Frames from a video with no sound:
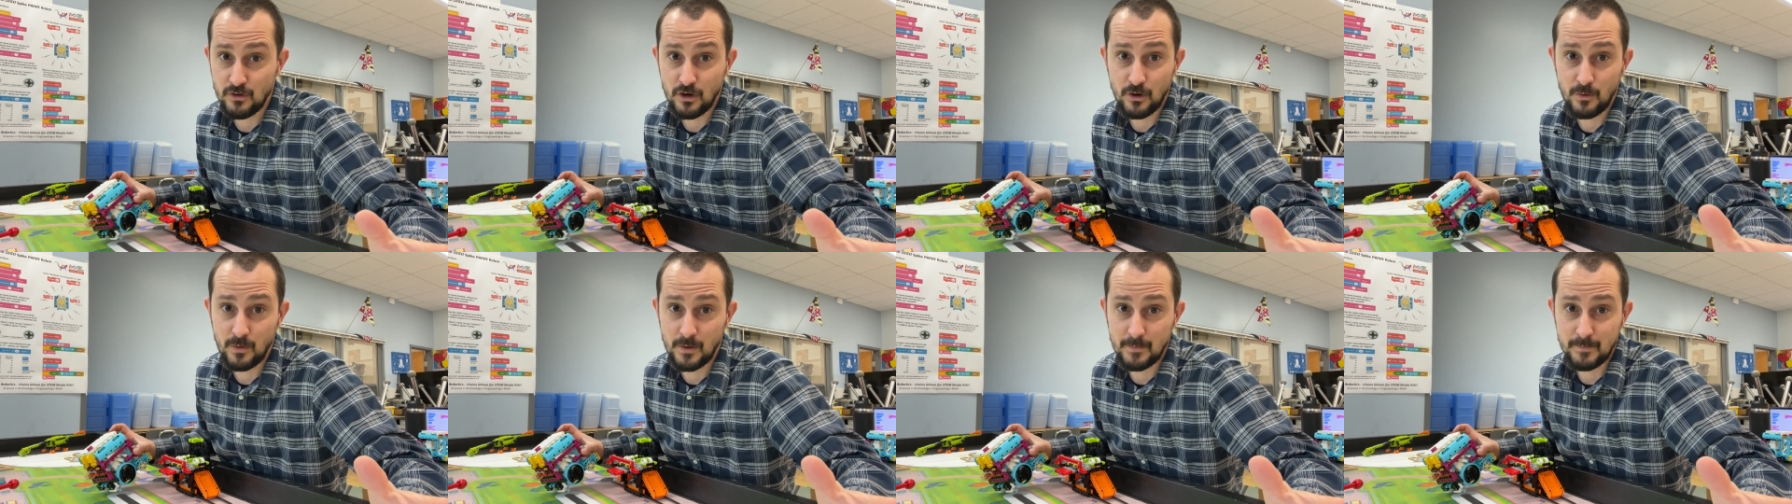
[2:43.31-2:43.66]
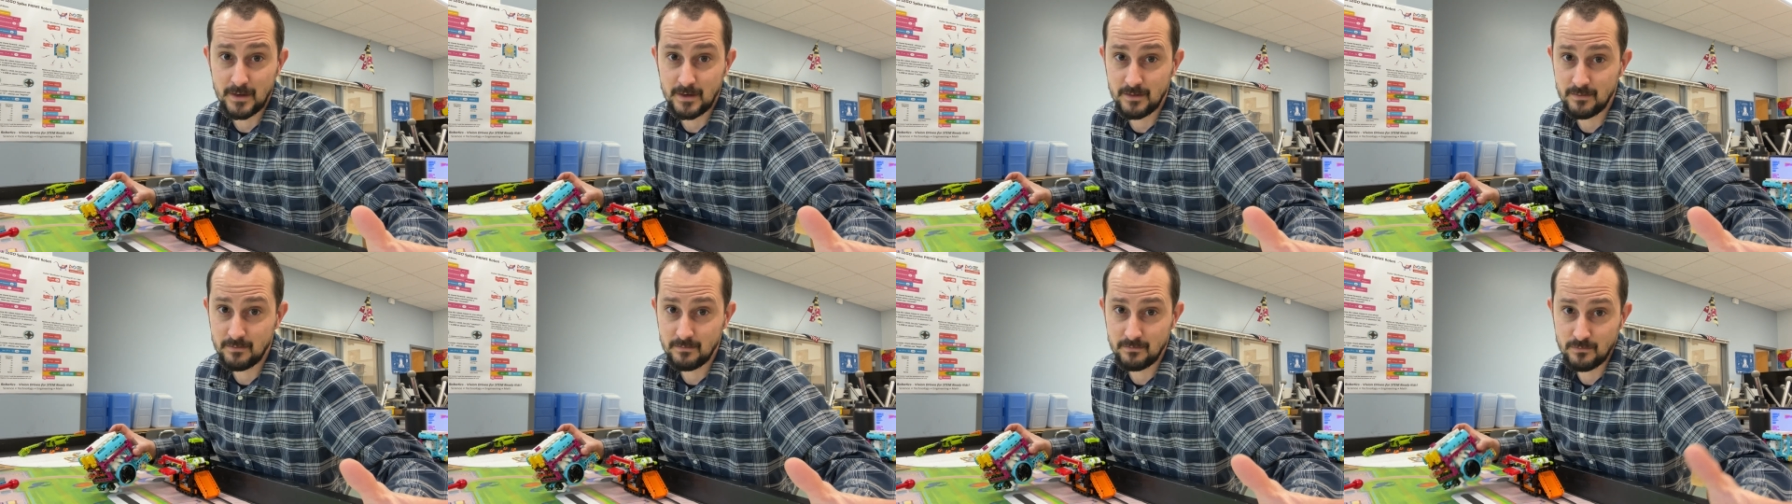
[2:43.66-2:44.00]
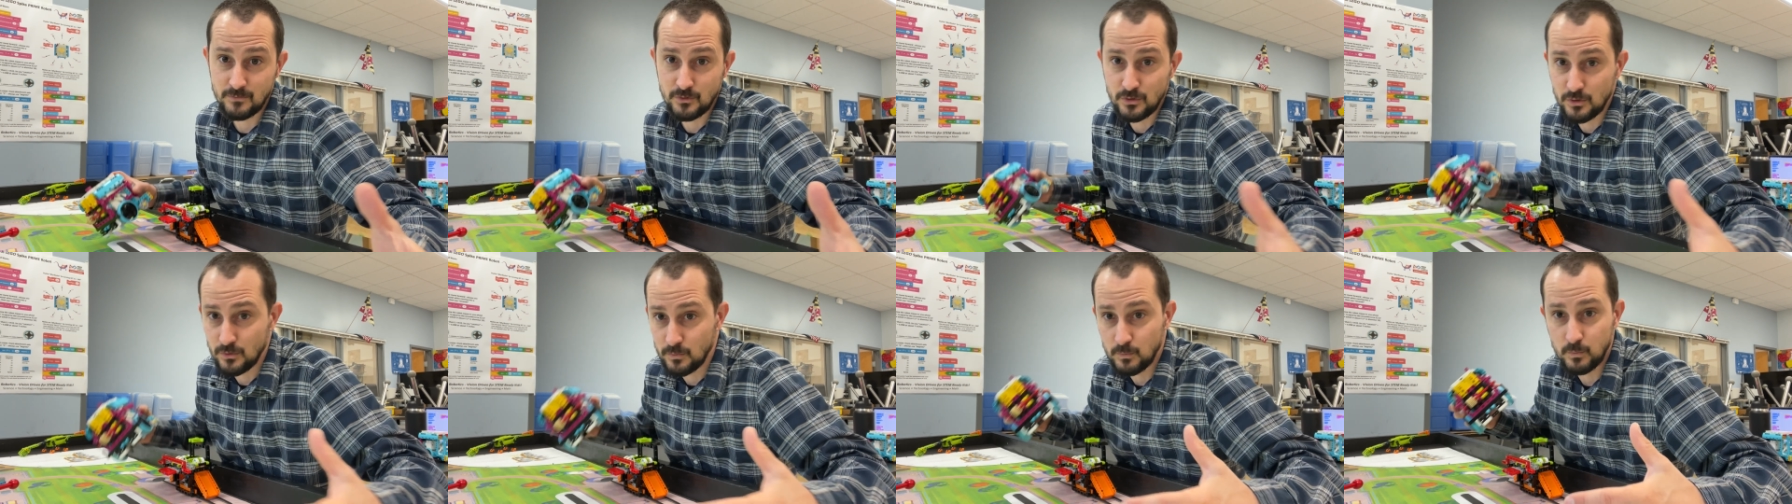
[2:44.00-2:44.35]
equipment
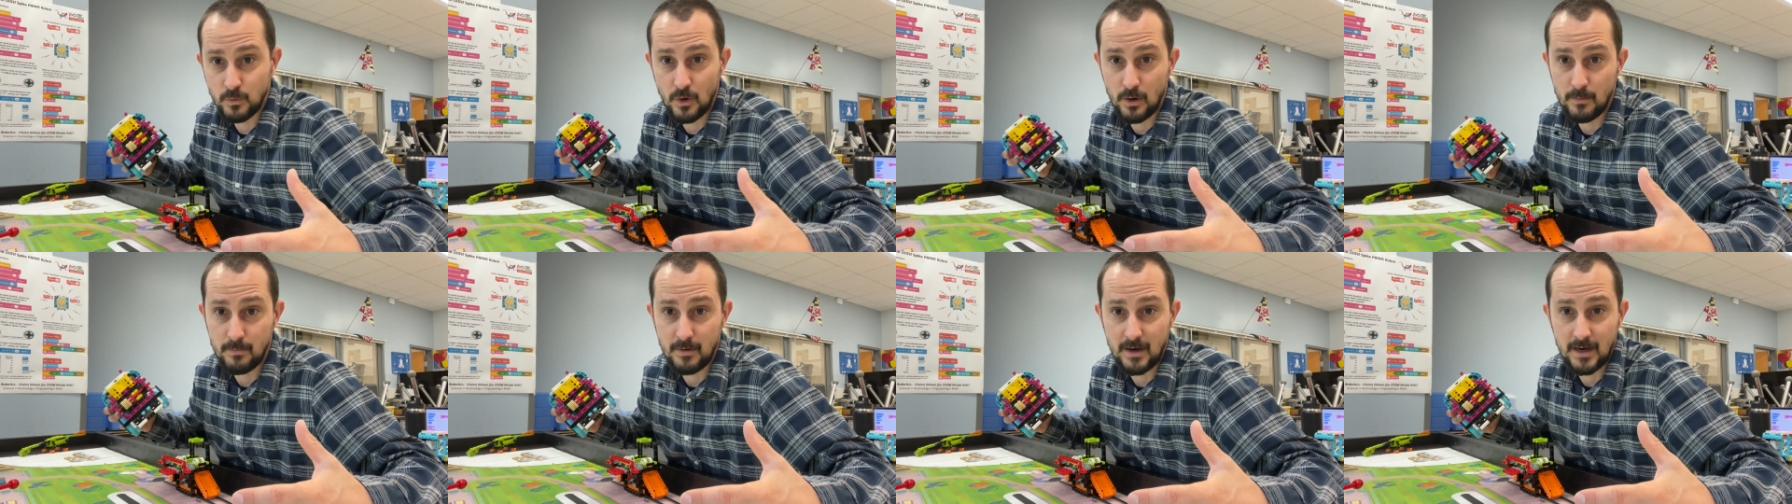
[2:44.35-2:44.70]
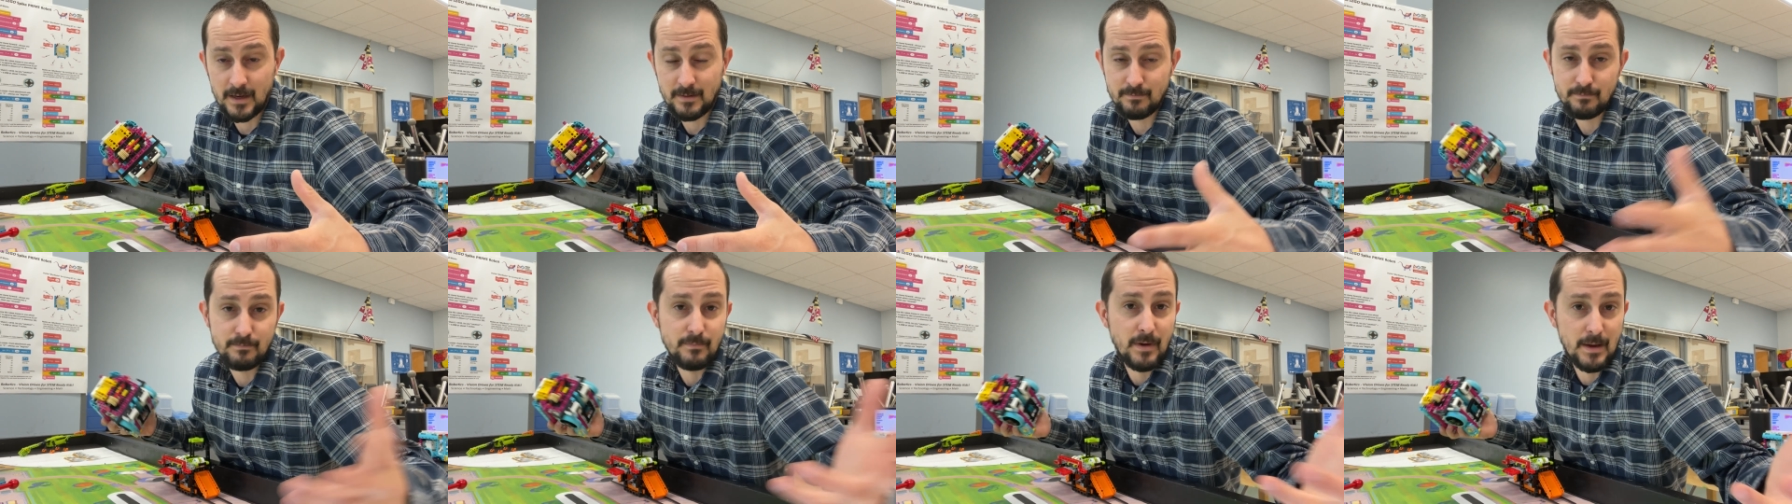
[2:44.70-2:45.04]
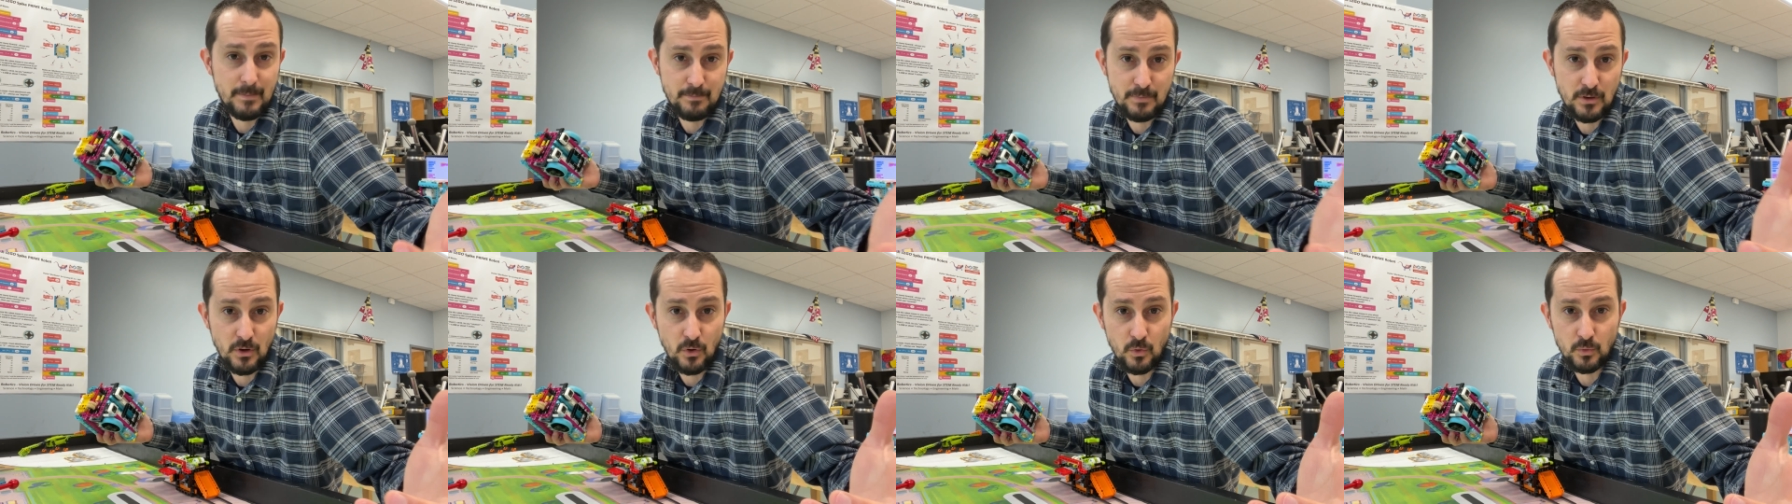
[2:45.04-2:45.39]
your robot might
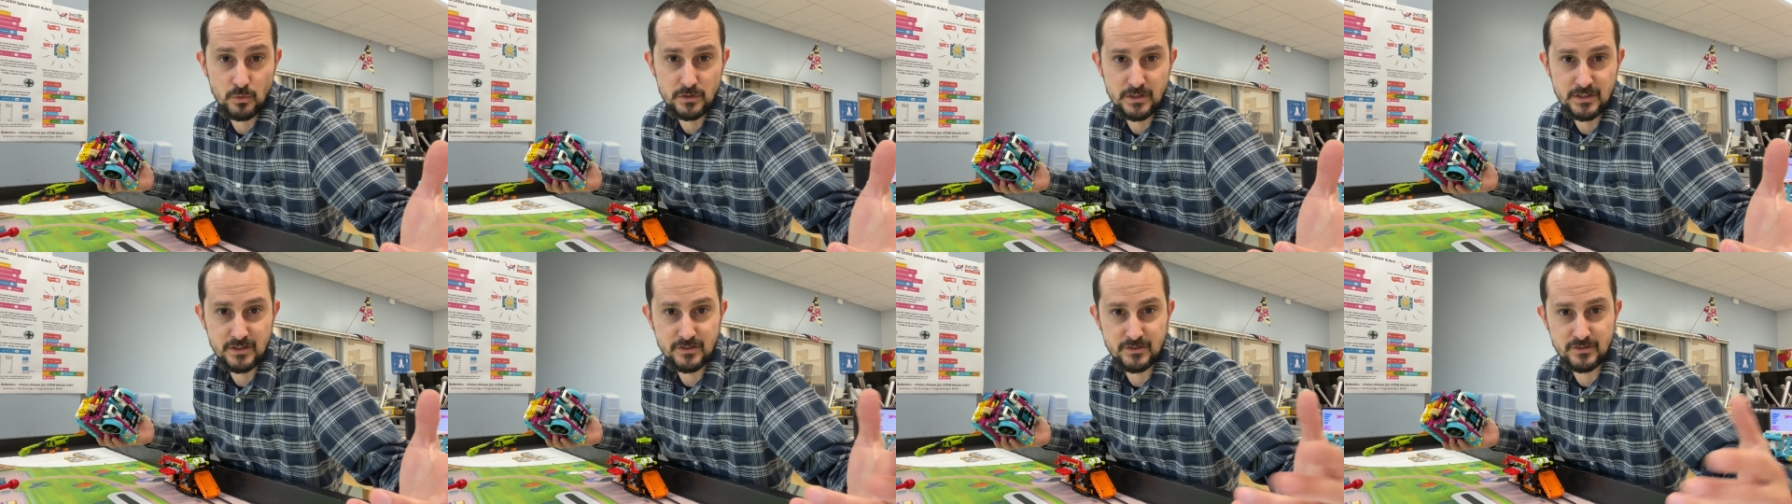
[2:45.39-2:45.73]
be holding.